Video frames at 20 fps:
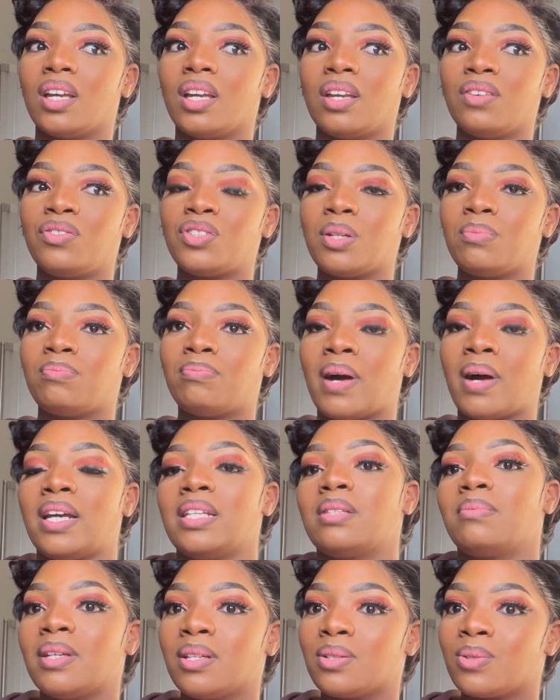If she
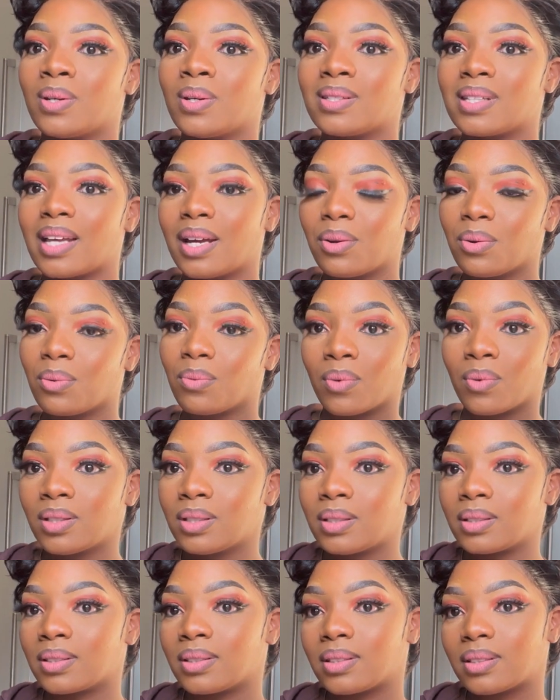buys my dress, I don't
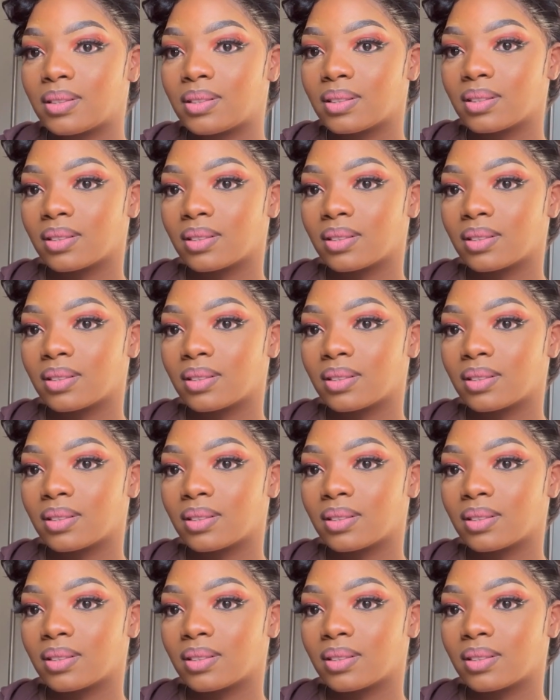want it.